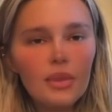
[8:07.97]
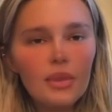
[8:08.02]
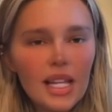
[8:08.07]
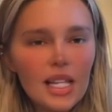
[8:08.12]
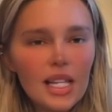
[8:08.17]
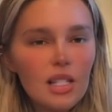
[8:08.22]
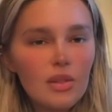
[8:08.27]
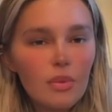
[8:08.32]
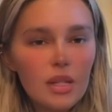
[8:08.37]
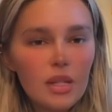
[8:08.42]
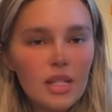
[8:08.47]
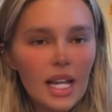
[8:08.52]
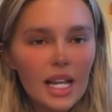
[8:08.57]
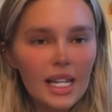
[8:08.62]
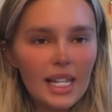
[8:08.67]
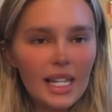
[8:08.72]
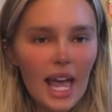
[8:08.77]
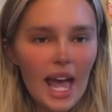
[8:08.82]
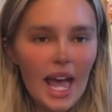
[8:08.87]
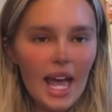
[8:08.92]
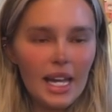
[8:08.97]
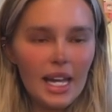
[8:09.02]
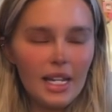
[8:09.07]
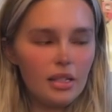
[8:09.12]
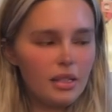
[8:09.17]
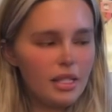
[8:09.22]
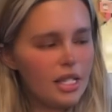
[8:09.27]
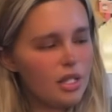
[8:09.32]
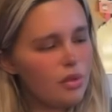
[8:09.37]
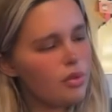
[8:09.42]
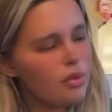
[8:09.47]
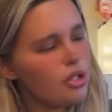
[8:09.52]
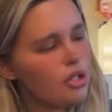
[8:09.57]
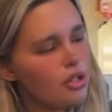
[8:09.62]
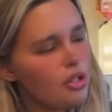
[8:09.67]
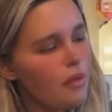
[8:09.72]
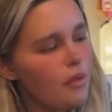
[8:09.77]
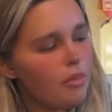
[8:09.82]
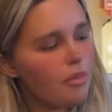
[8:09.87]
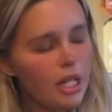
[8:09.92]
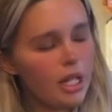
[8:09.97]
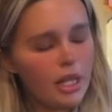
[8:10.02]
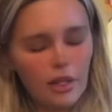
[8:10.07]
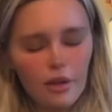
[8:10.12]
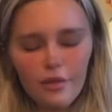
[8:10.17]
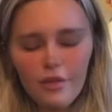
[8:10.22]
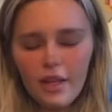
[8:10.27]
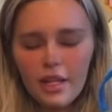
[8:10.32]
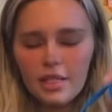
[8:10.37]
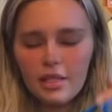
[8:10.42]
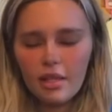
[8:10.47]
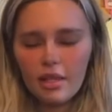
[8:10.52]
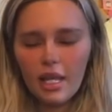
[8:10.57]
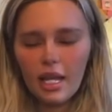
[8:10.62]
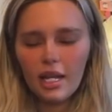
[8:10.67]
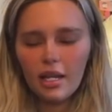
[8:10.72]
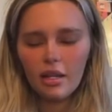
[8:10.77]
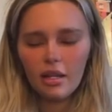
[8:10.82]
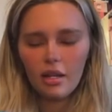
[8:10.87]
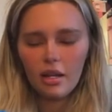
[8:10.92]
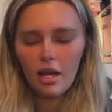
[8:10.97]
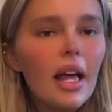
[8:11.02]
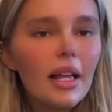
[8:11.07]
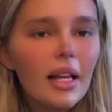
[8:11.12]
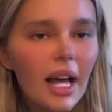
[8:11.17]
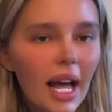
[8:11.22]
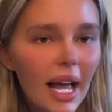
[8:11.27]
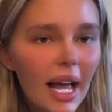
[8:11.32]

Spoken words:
This was just off Pretty Little Things, I think.